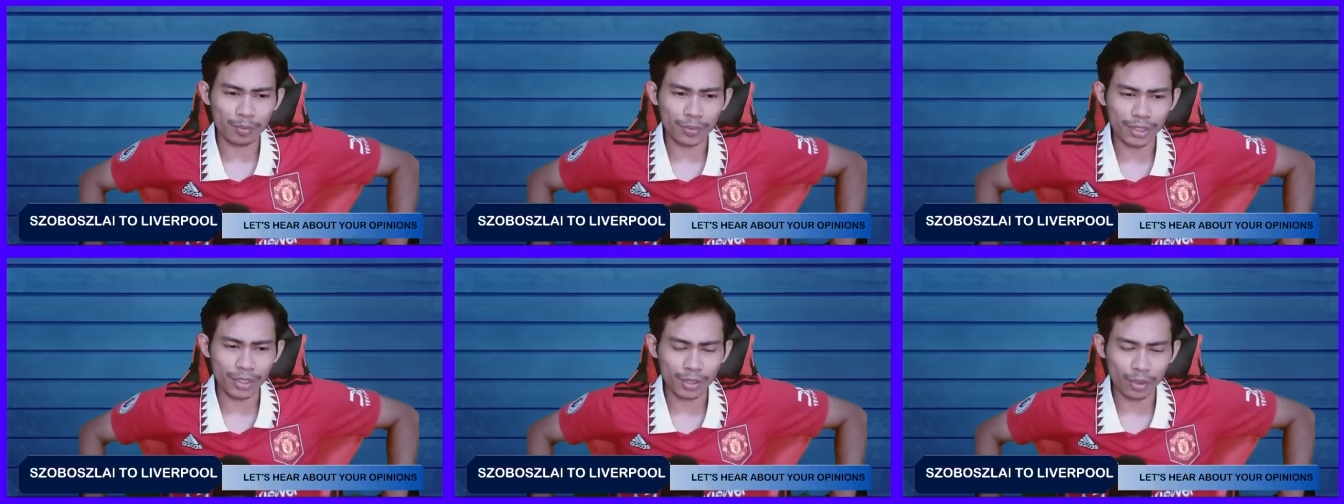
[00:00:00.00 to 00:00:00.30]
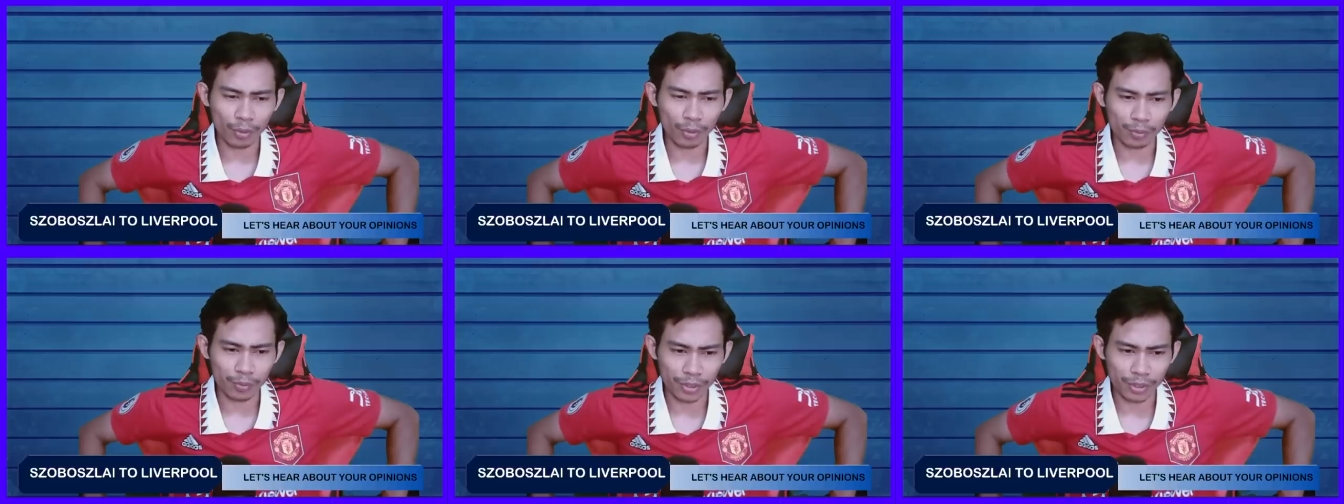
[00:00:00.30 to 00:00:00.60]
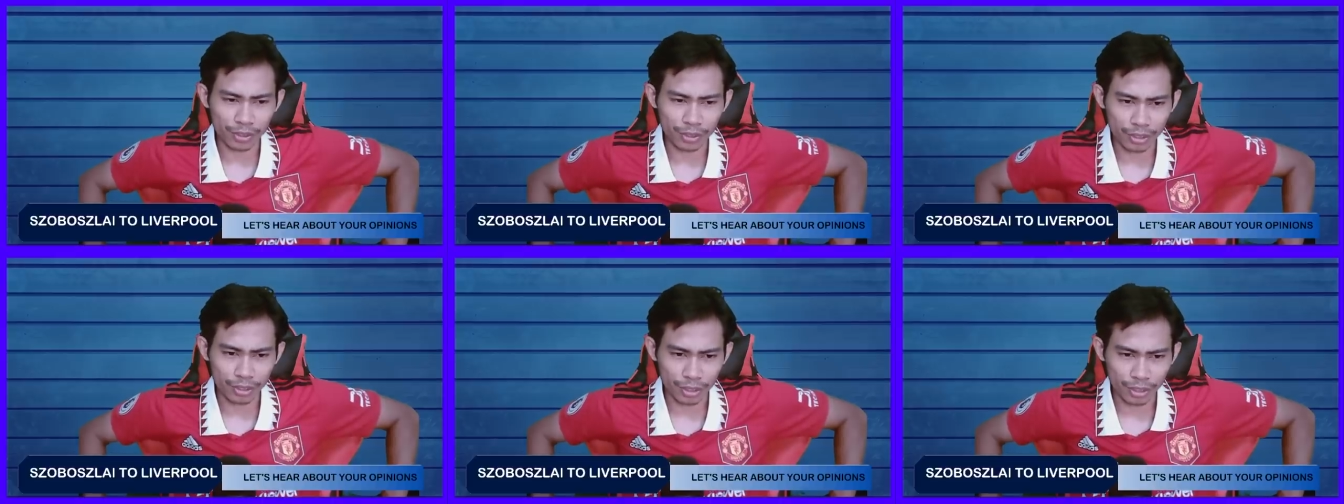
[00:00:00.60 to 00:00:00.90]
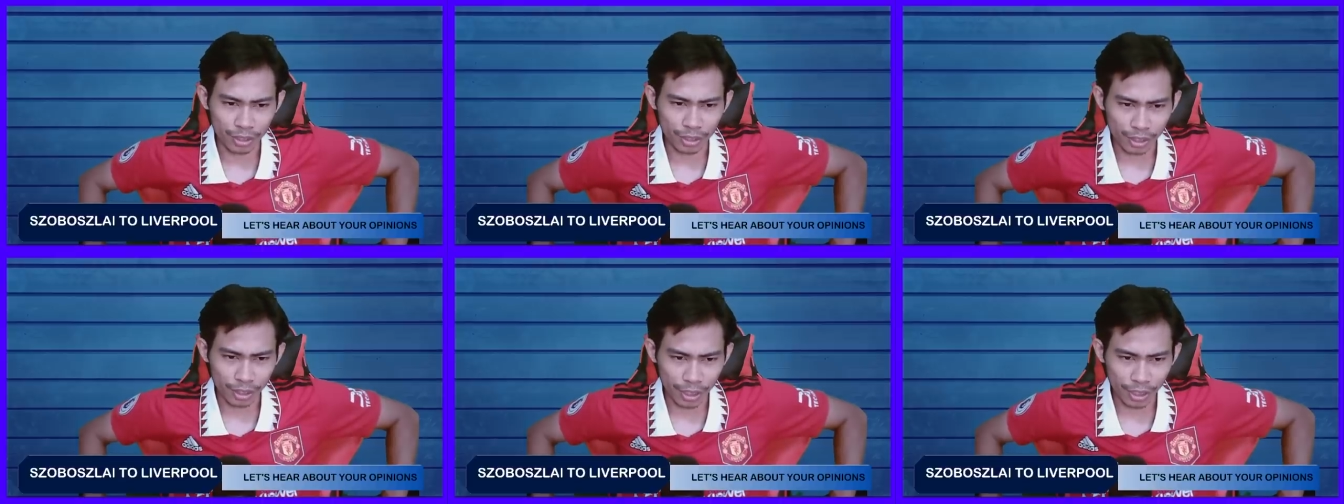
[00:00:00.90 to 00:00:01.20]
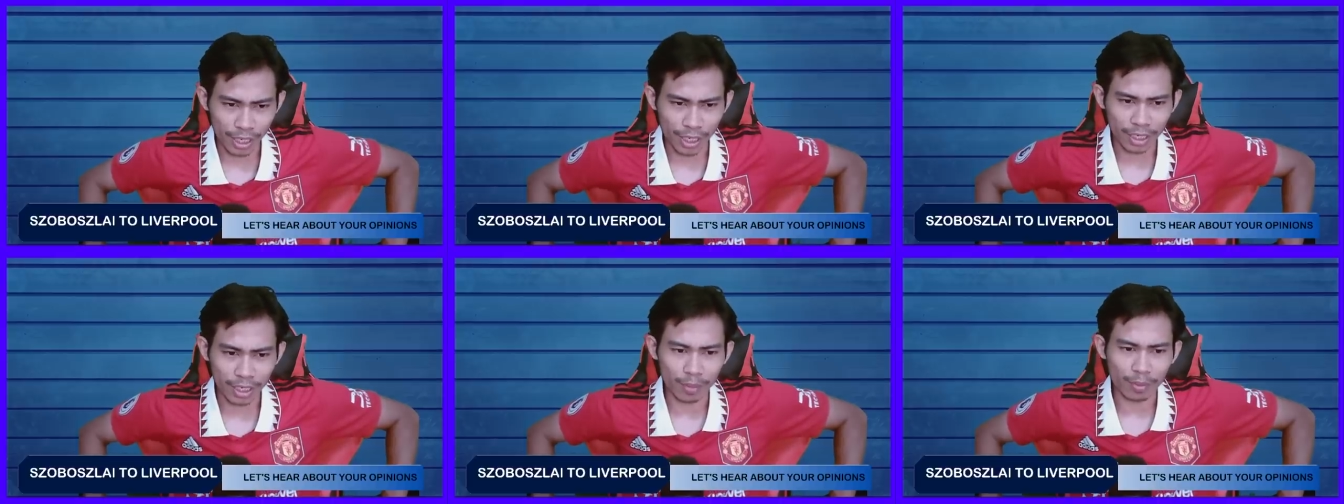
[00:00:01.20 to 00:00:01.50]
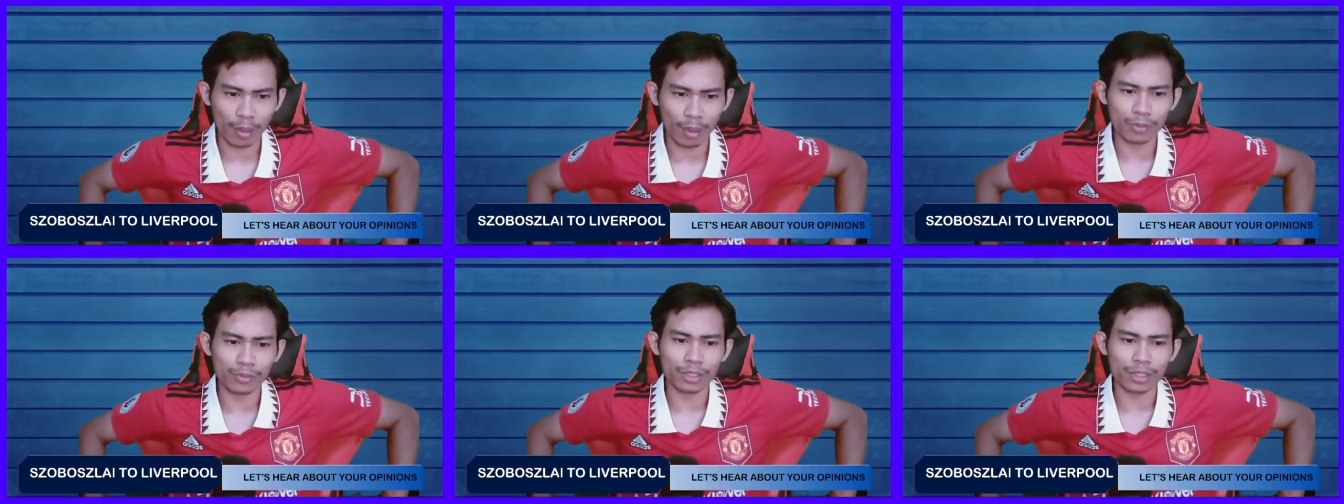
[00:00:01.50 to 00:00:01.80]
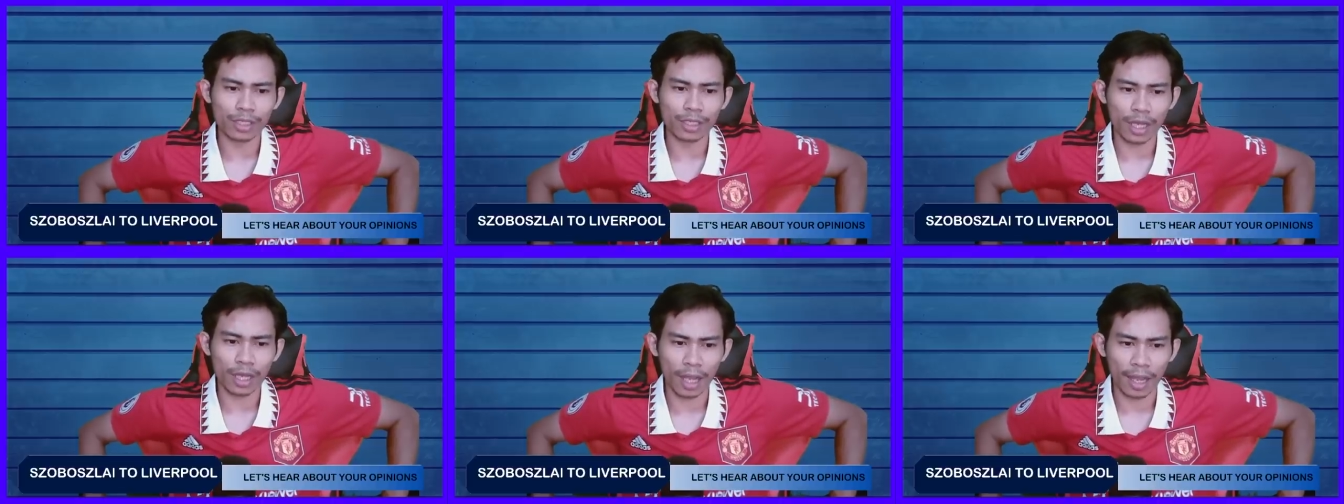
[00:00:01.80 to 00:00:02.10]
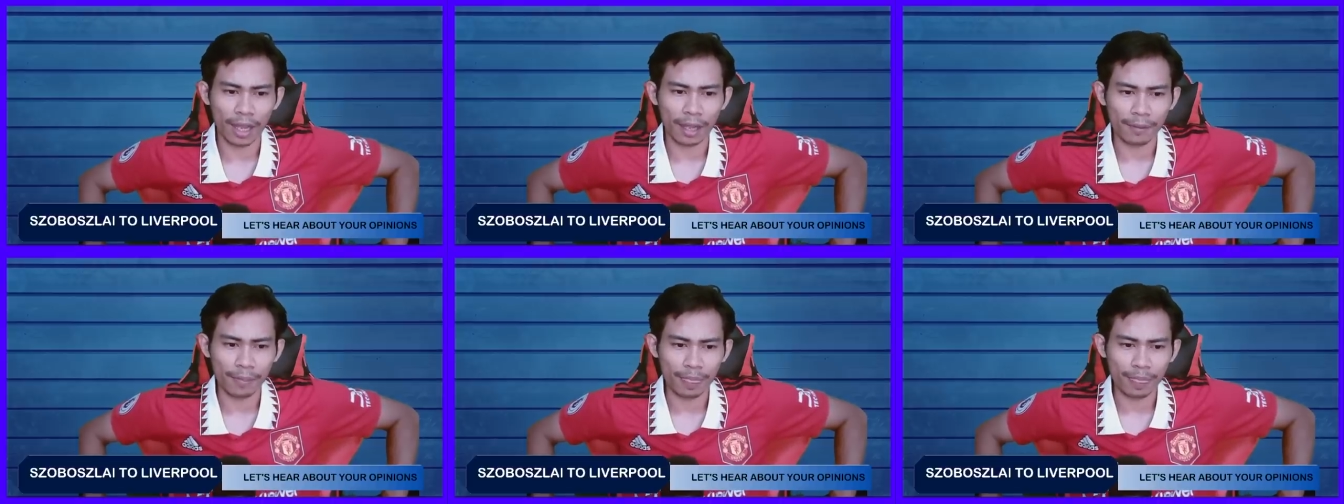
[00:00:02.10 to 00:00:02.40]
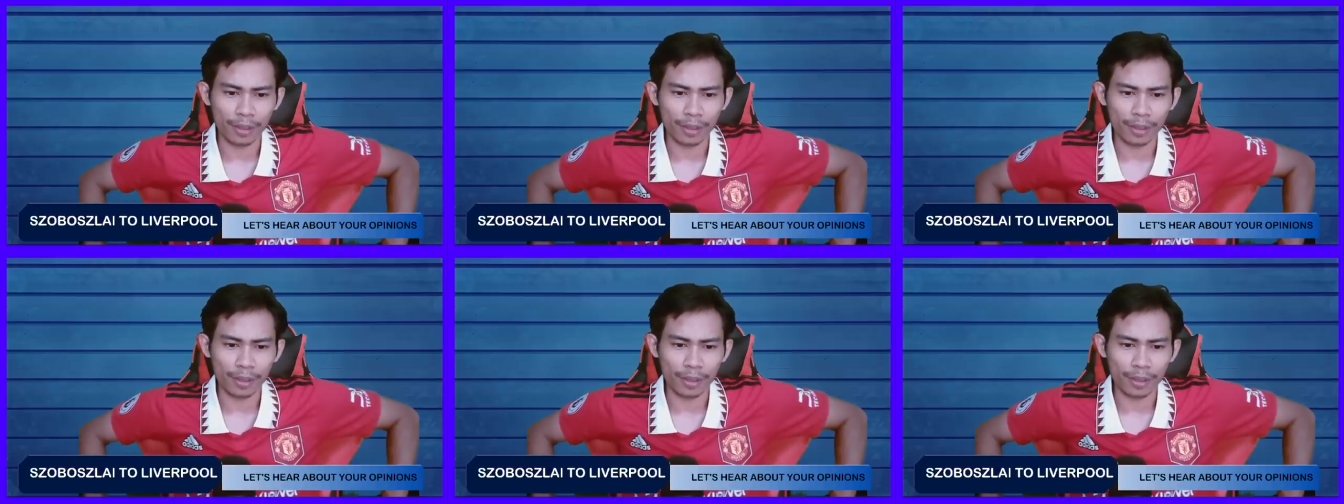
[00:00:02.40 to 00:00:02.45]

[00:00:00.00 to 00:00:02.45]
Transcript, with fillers: Bido, Pin, Sinide, Lebautinga,